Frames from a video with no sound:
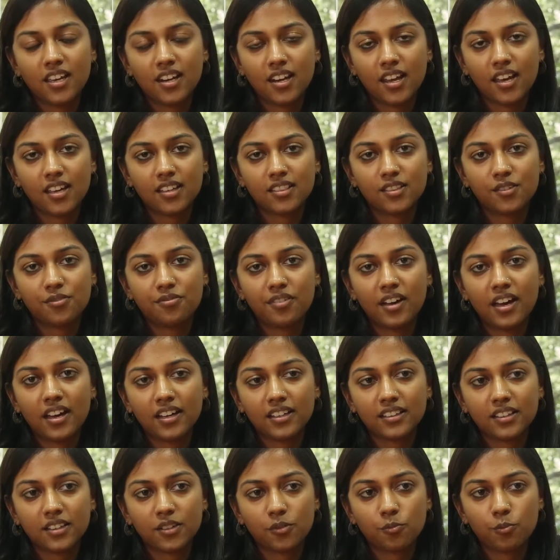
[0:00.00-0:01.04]
I like the
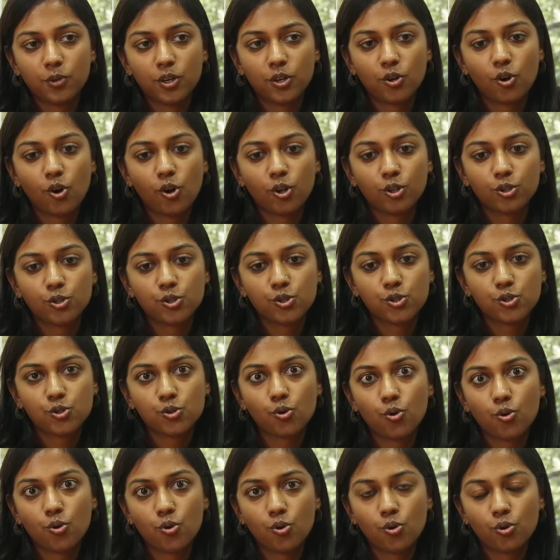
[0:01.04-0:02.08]
fact that we're all
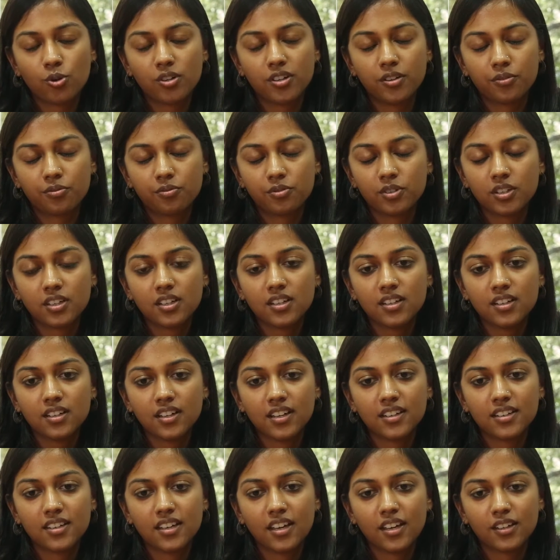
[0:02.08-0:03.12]
so different
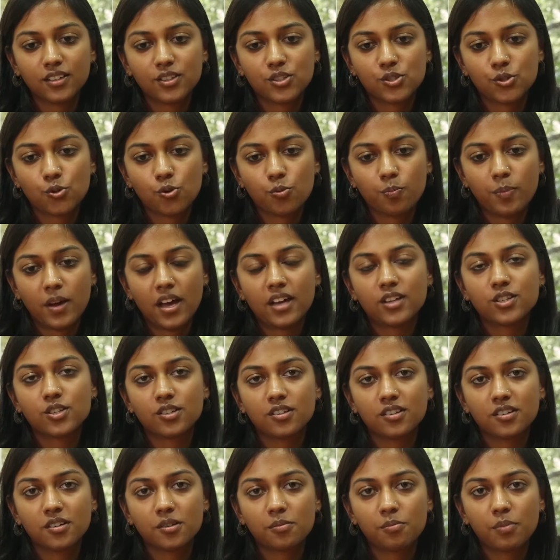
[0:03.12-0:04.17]
and yet so passionate